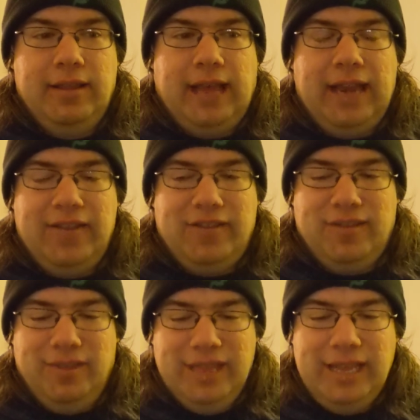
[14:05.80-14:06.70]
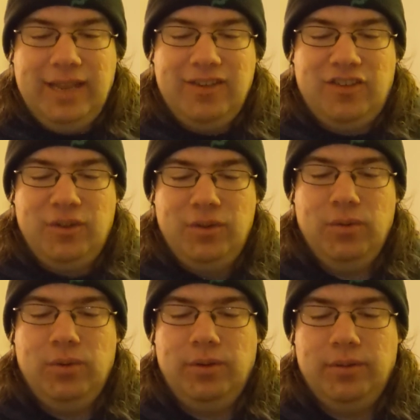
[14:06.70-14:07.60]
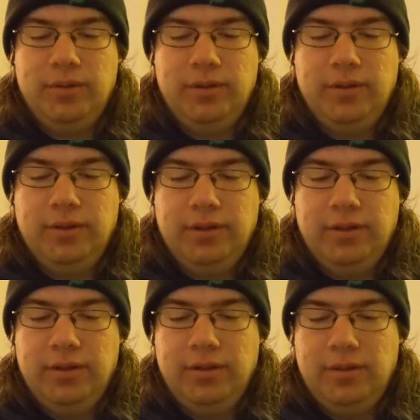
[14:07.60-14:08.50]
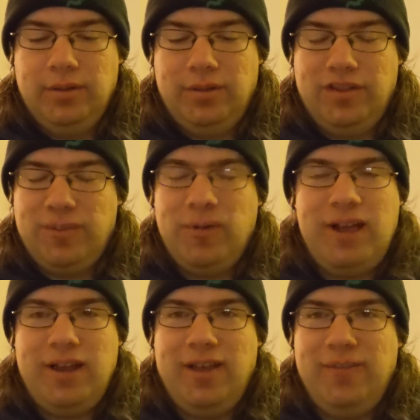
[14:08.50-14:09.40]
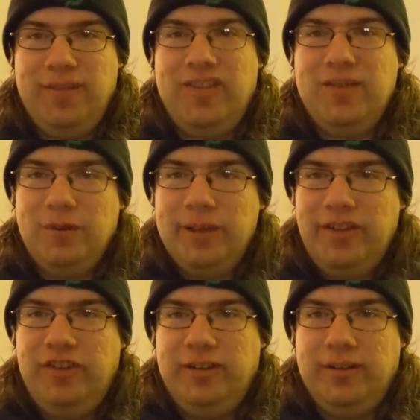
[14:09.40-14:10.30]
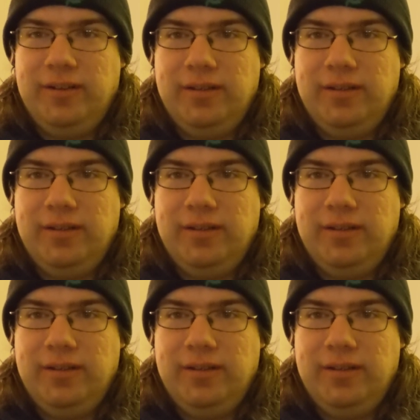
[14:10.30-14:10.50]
And it's leading to the spread of misinformation.